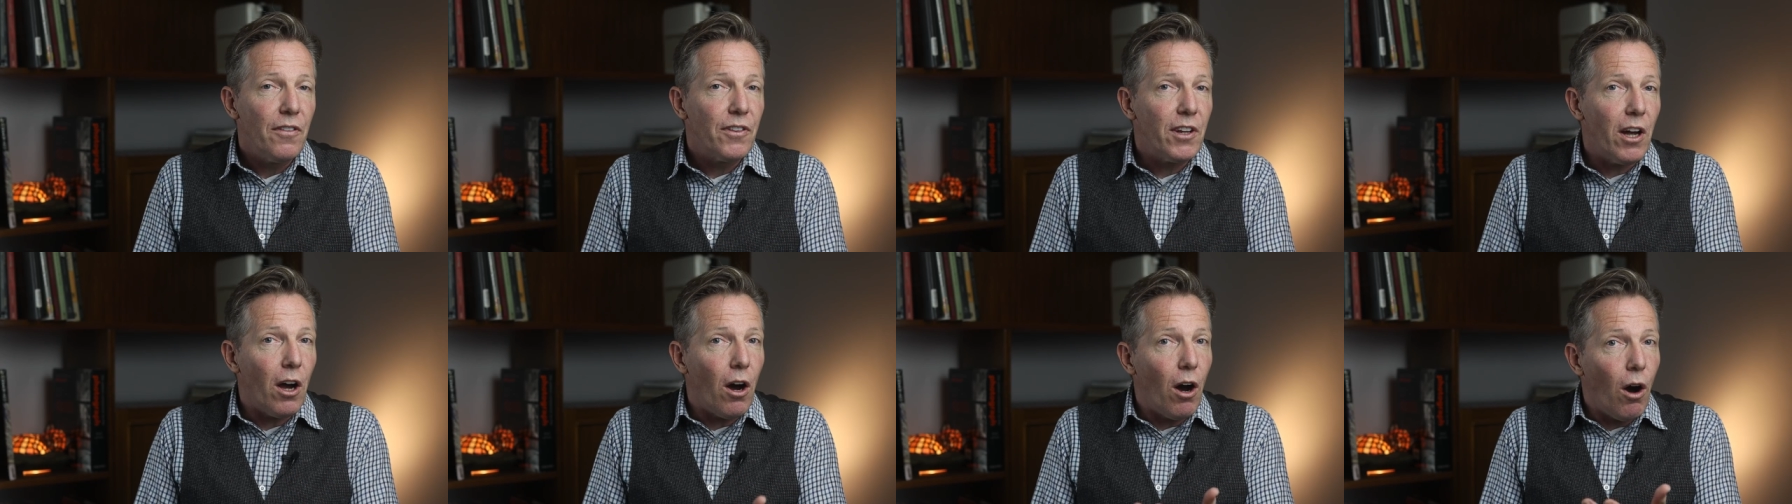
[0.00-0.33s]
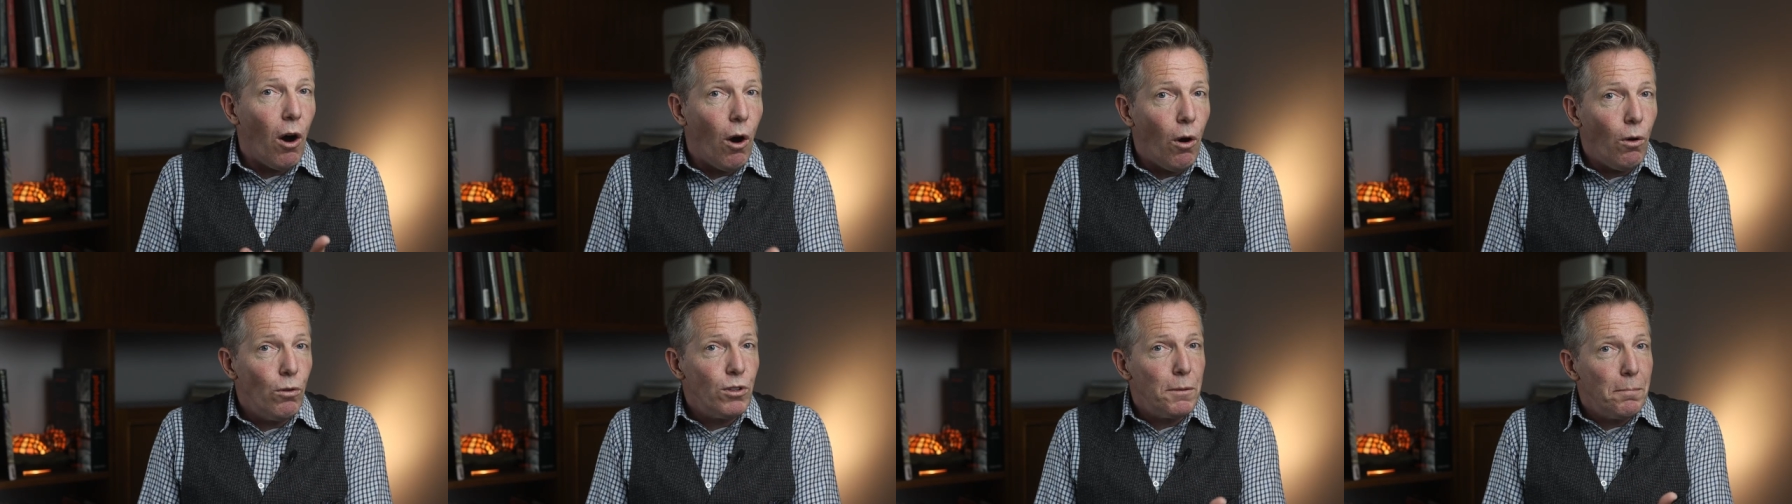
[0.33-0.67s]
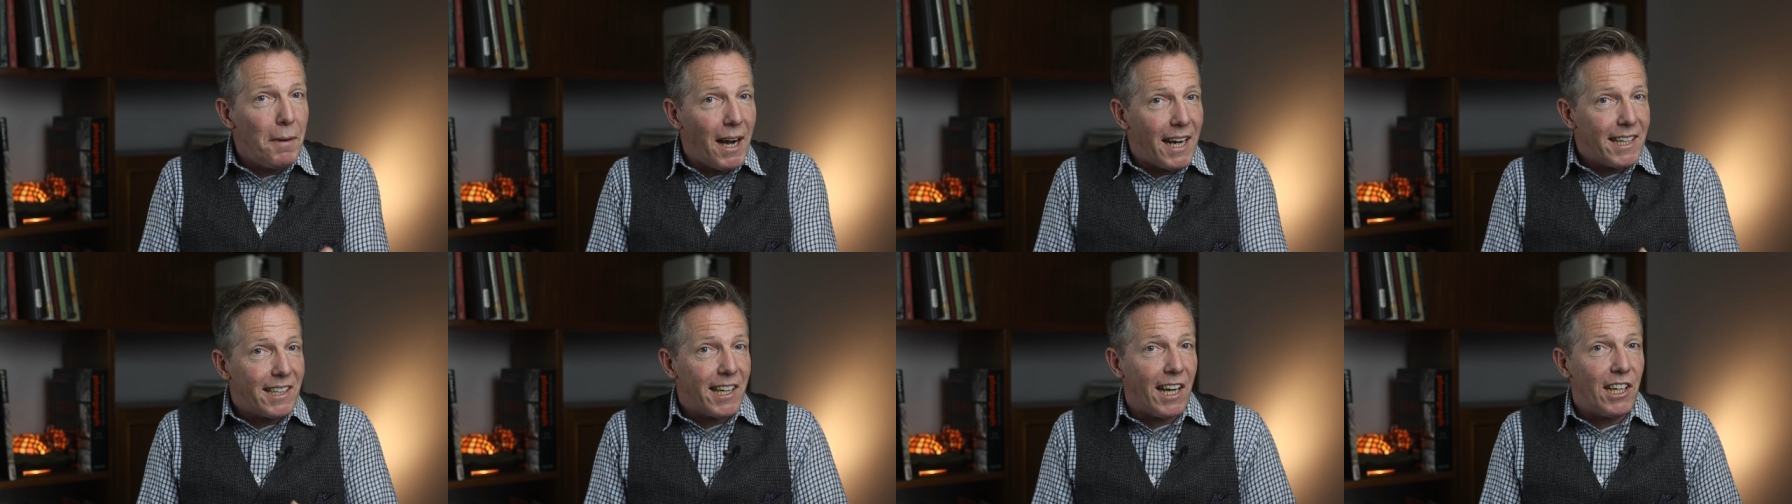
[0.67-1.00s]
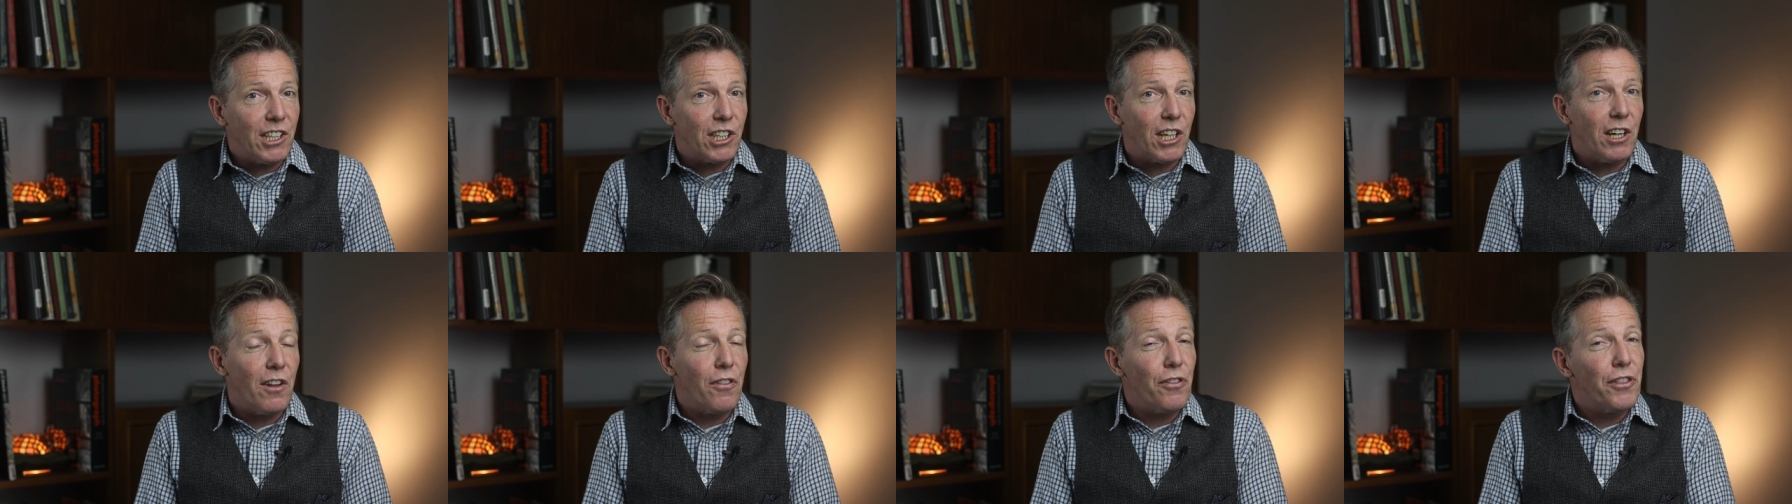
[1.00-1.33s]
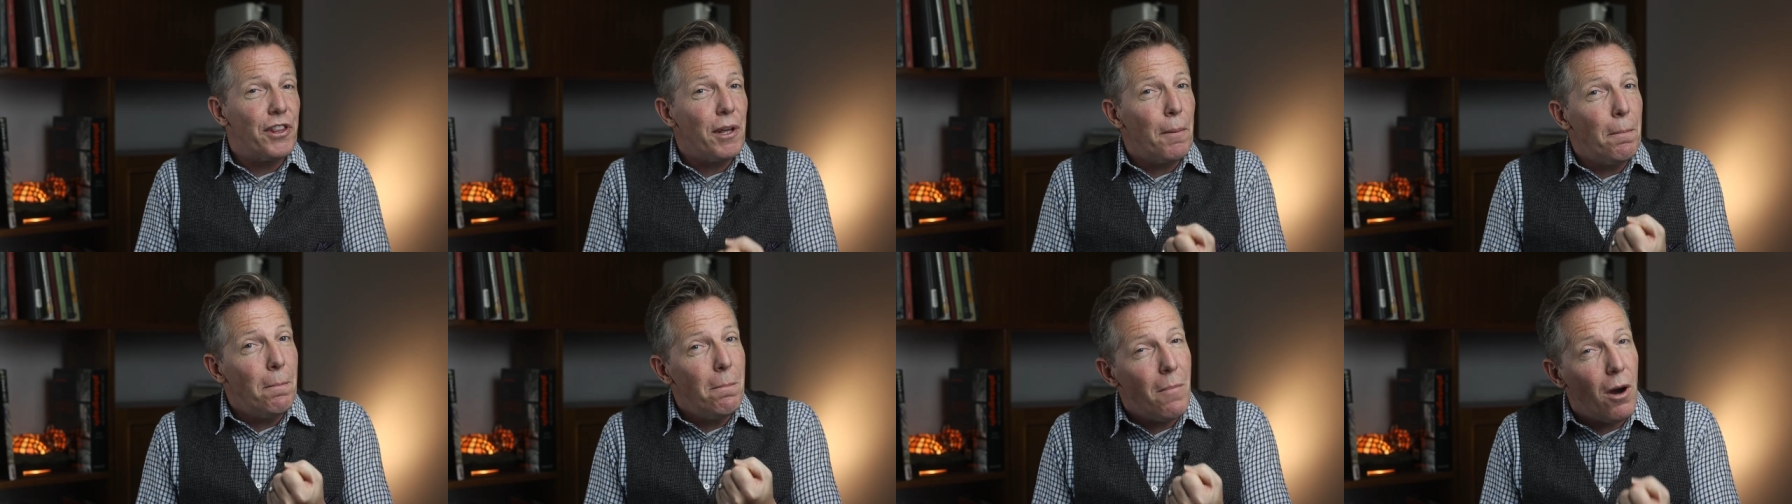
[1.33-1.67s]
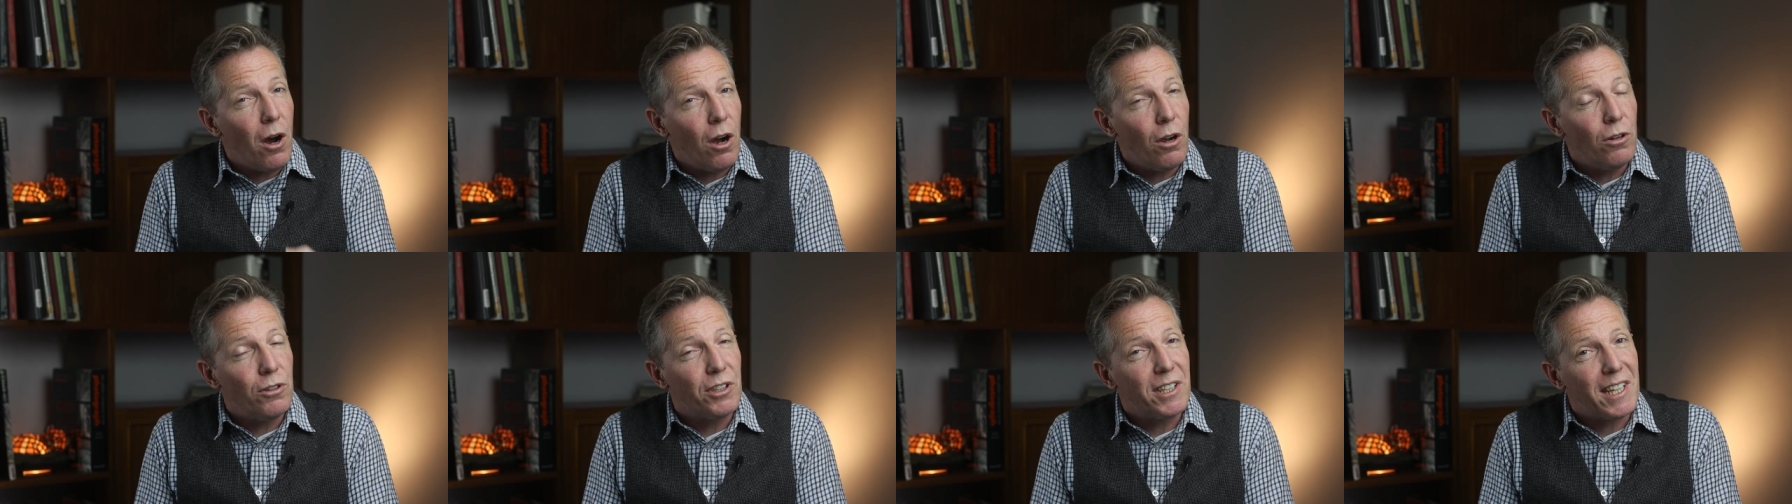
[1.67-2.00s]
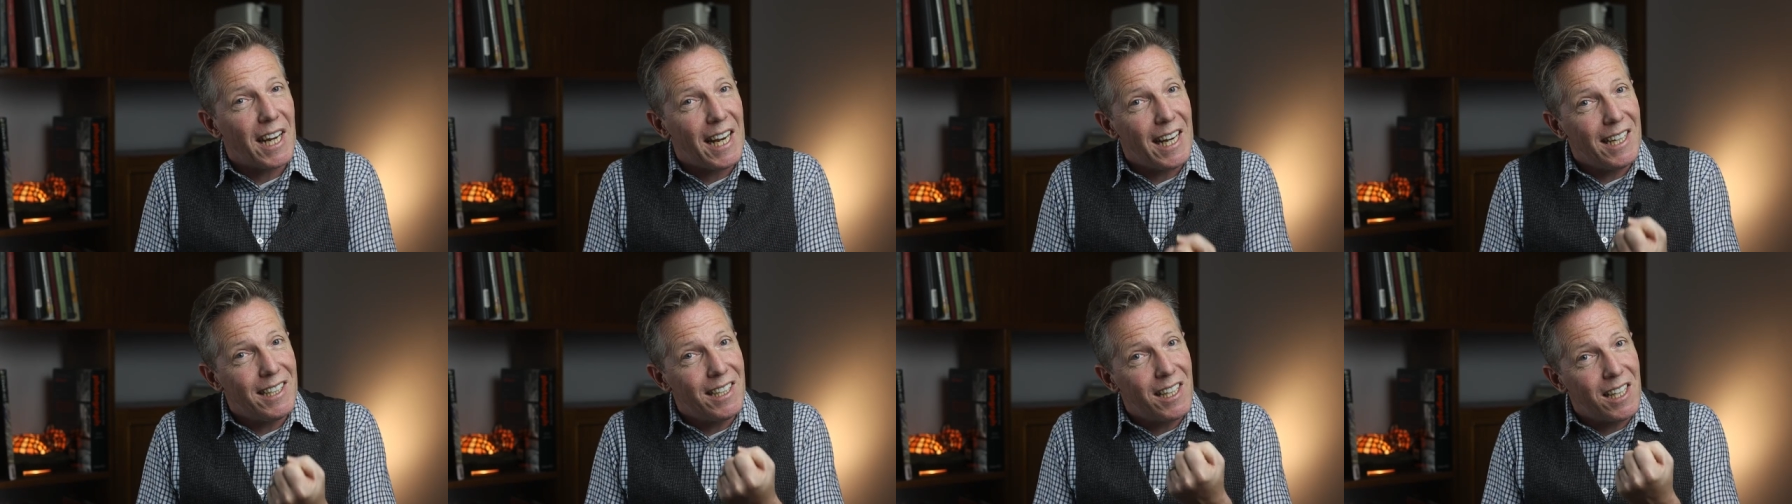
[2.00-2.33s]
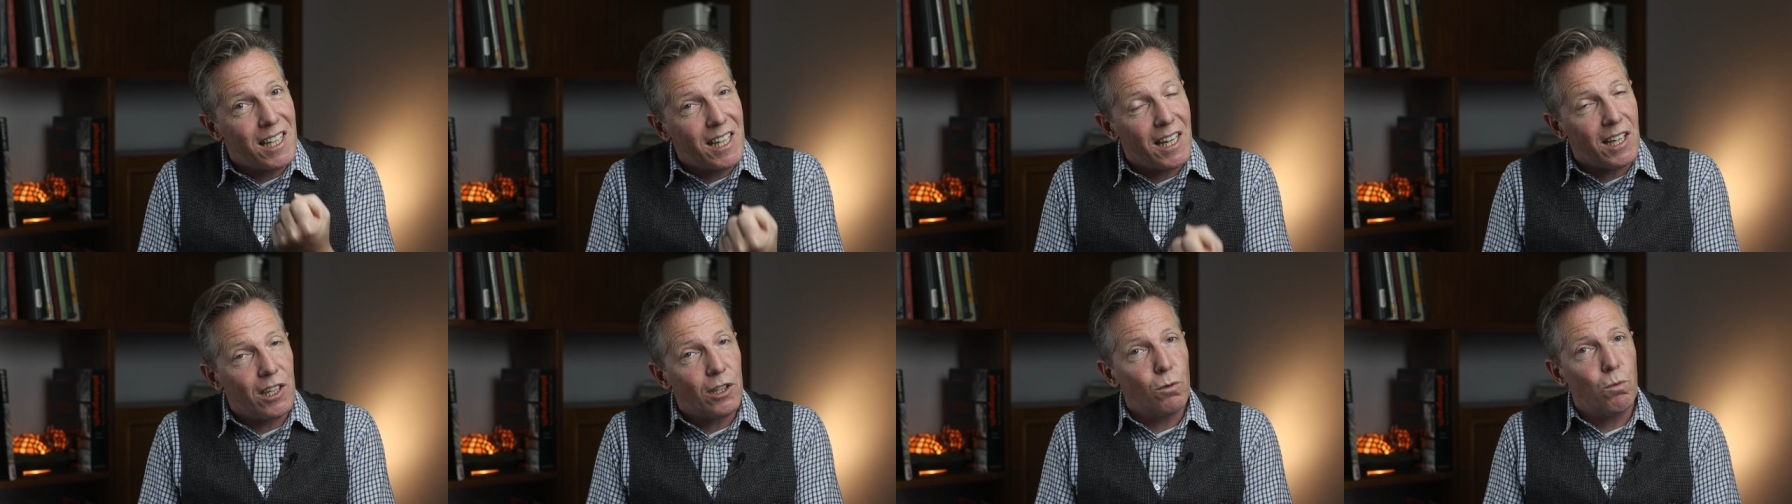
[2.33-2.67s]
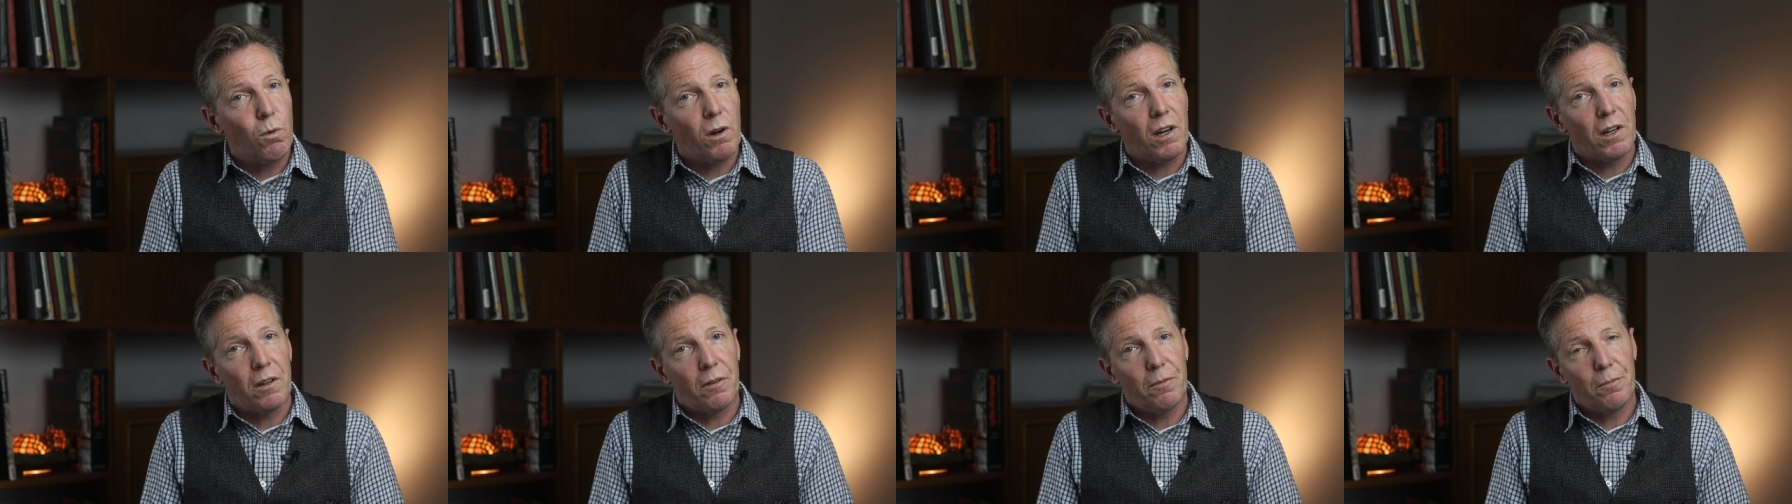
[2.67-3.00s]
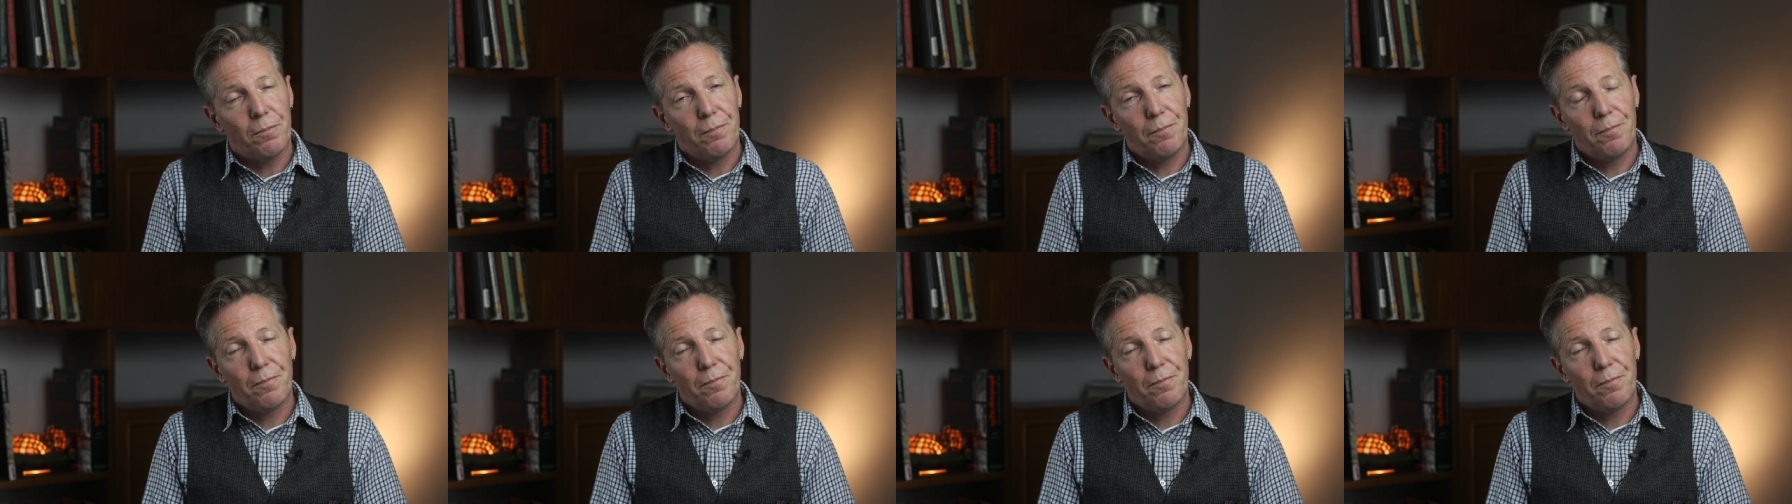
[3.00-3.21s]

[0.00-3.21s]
that holds my attention the most is this one.